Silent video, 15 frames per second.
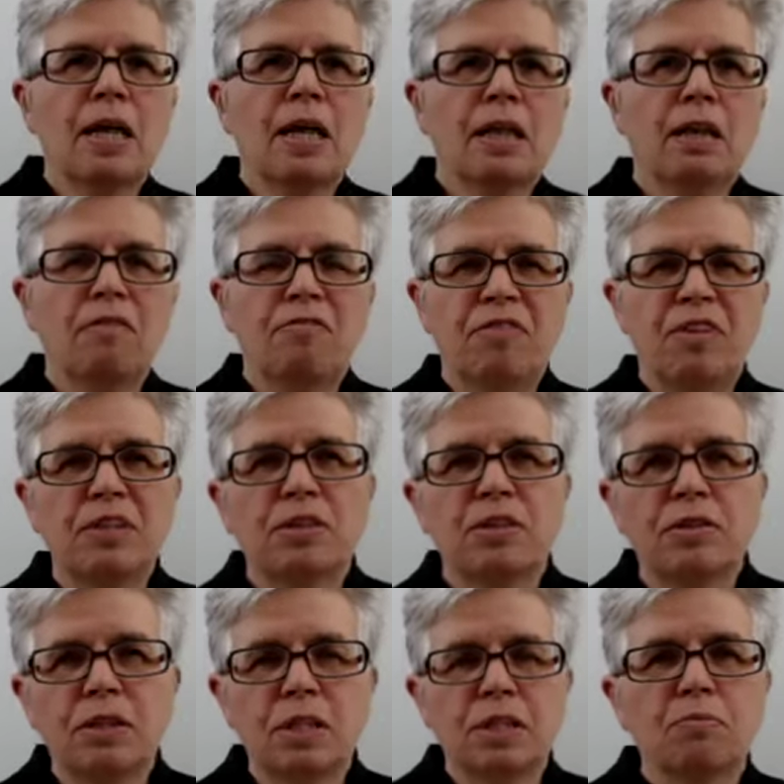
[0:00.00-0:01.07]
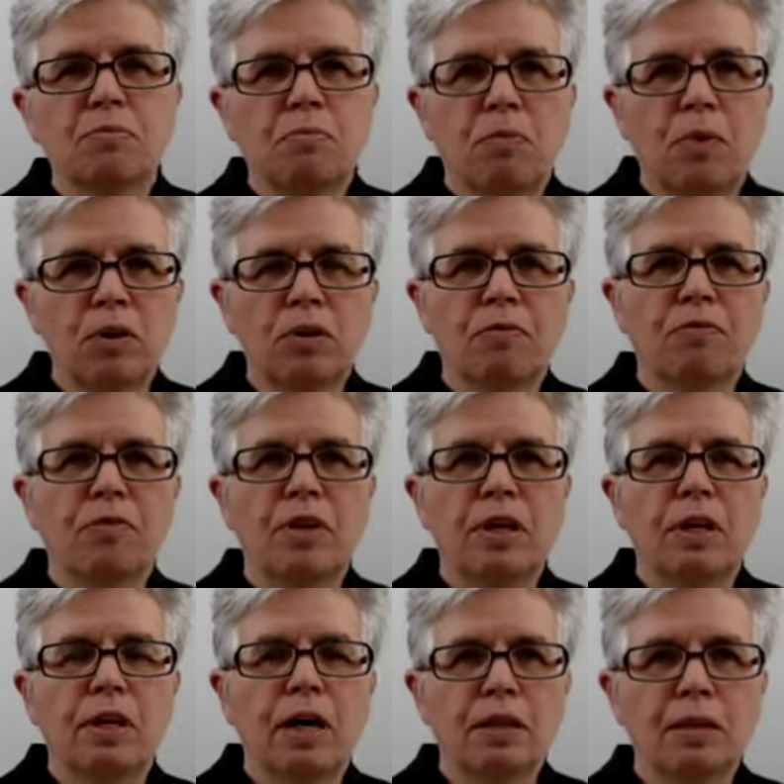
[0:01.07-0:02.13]
the filter is one of
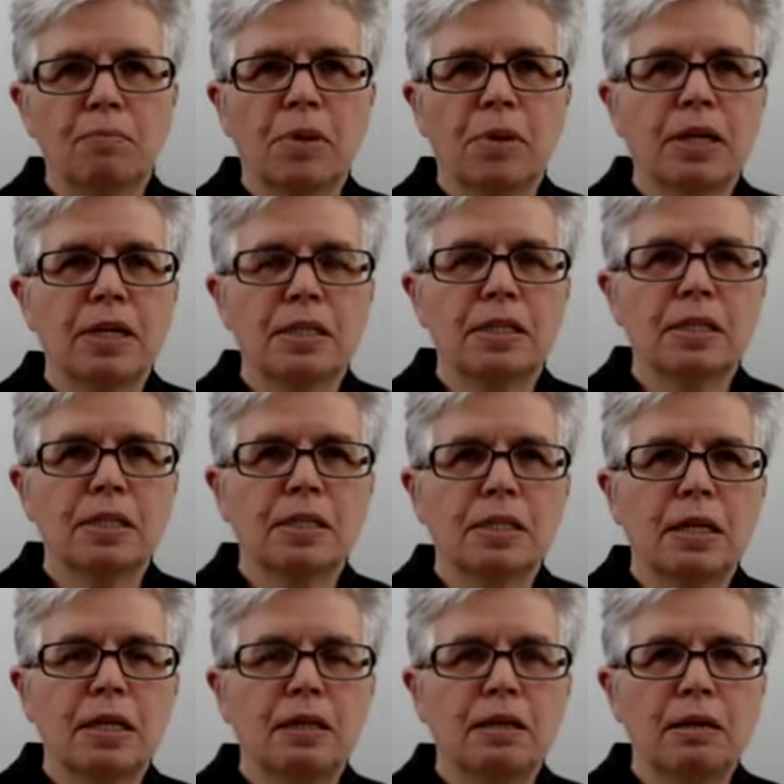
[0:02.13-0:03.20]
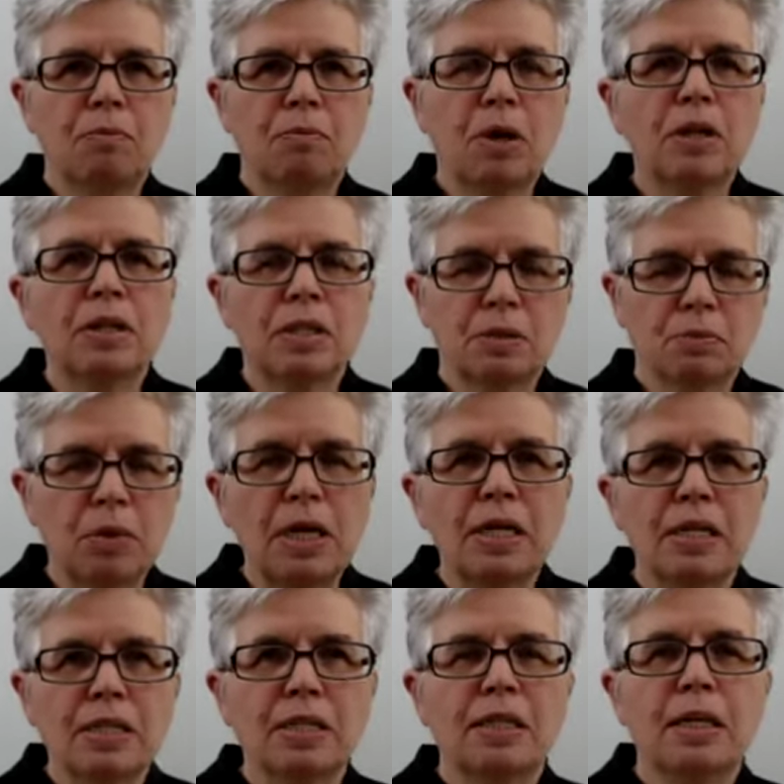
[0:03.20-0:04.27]
the other places in well is
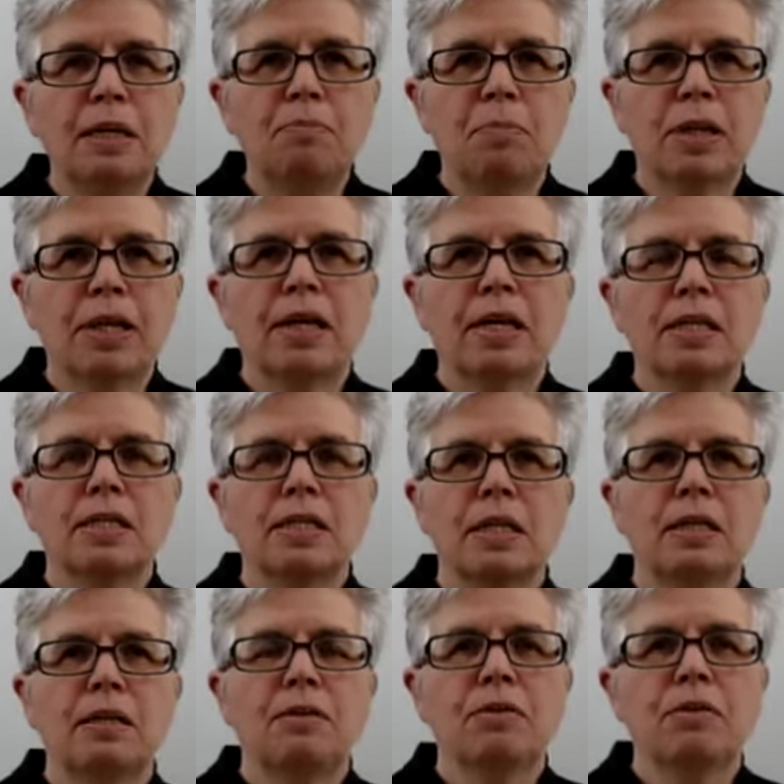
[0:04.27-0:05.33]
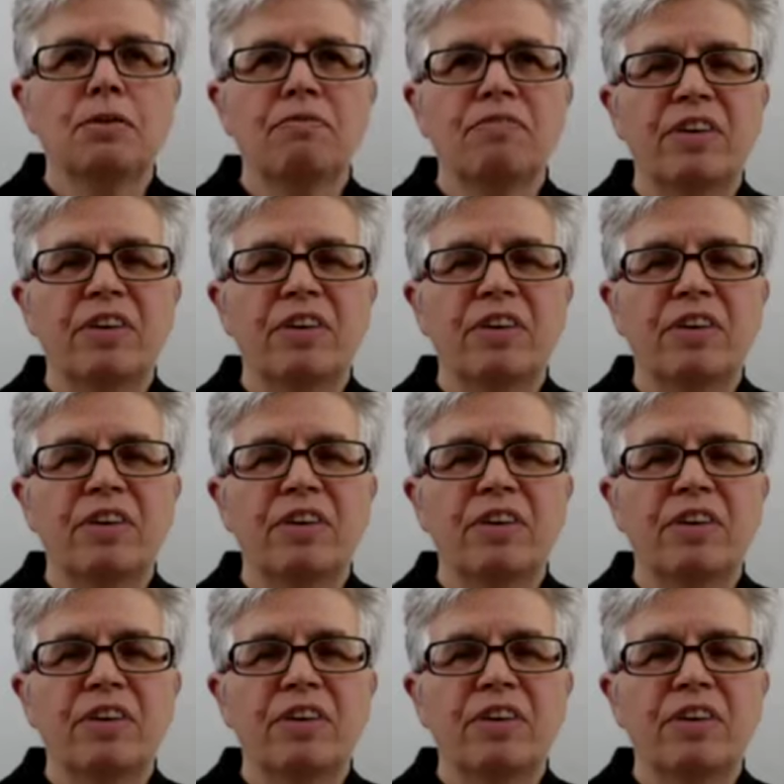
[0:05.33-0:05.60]
is the place in your